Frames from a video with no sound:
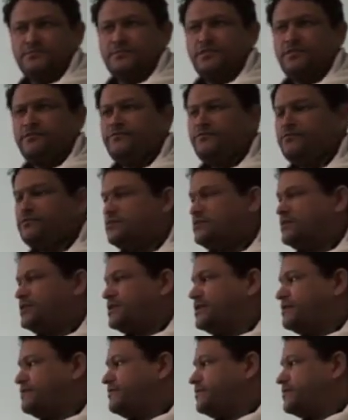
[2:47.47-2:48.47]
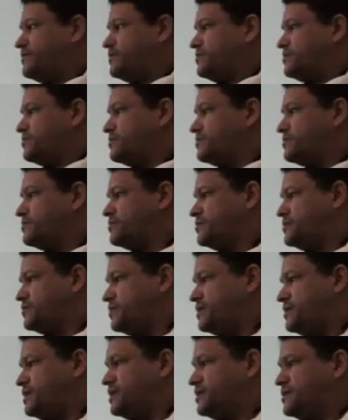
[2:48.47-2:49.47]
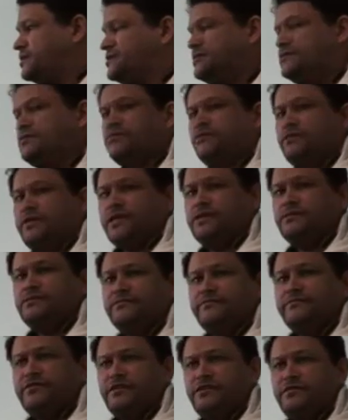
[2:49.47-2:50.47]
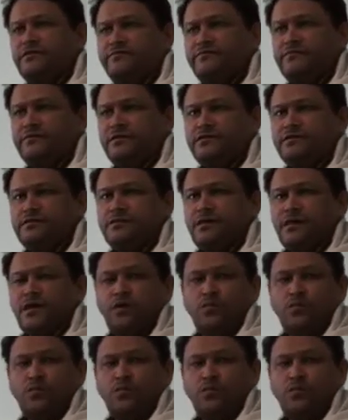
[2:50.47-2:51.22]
if you're not loving your nearest, your next of kin first,